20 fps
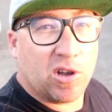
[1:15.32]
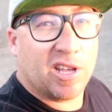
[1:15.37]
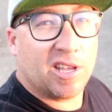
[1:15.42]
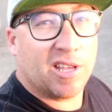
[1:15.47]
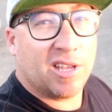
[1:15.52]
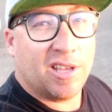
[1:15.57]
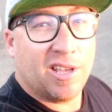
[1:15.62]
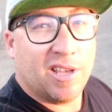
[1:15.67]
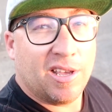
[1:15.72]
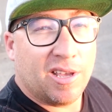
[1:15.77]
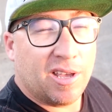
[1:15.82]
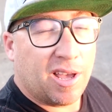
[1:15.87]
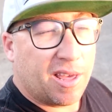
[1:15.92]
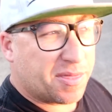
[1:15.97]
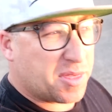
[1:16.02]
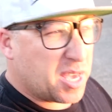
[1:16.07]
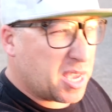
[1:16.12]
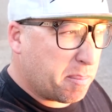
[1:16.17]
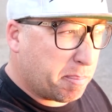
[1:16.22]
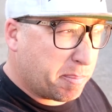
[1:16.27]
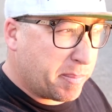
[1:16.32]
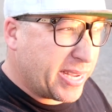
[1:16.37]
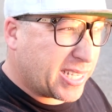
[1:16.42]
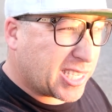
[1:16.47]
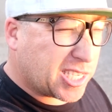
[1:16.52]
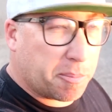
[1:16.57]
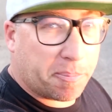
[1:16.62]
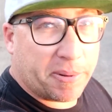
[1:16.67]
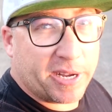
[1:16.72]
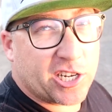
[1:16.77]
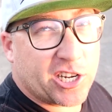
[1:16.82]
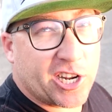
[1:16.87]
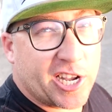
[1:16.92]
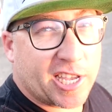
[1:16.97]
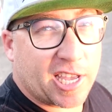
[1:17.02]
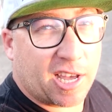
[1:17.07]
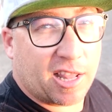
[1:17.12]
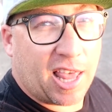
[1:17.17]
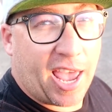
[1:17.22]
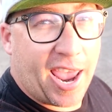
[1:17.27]
I think
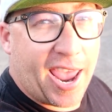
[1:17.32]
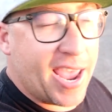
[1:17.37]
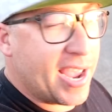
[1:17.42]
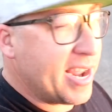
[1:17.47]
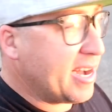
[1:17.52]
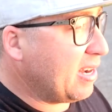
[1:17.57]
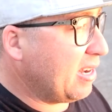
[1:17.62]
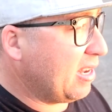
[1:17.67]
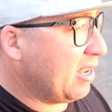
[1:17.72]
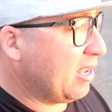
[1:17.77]
Mitsubishi Galant